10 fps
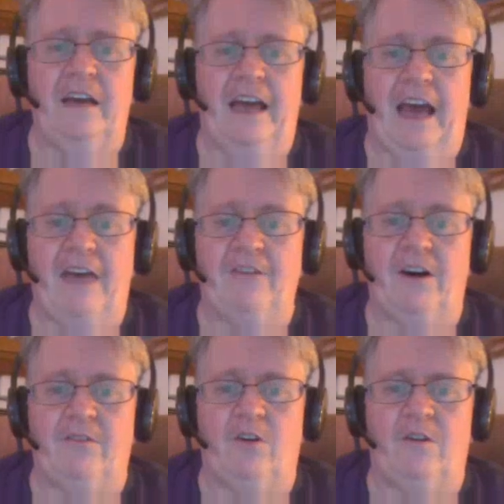and I have
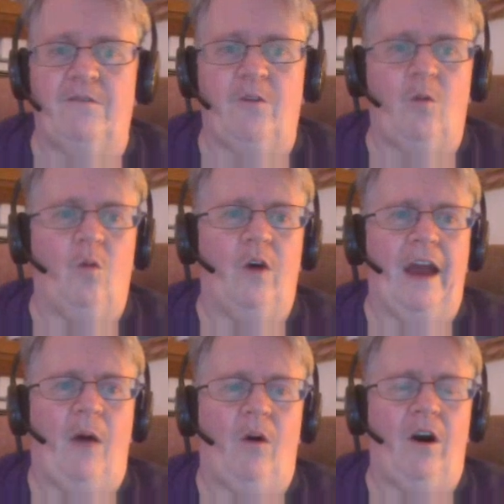hover for
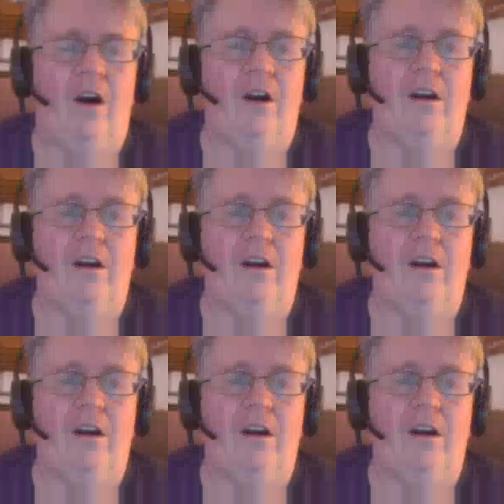1 hour.